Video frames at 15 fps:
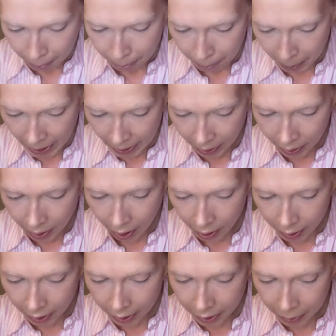pink
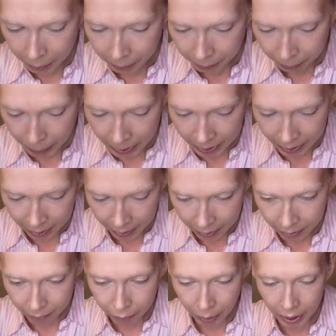color, but still
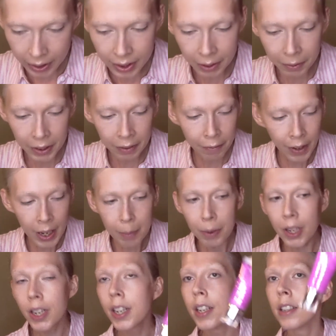relatively
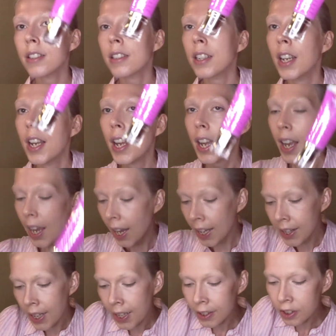vibrant. And
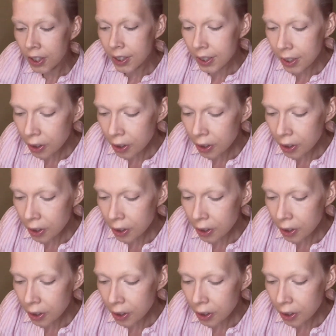then just to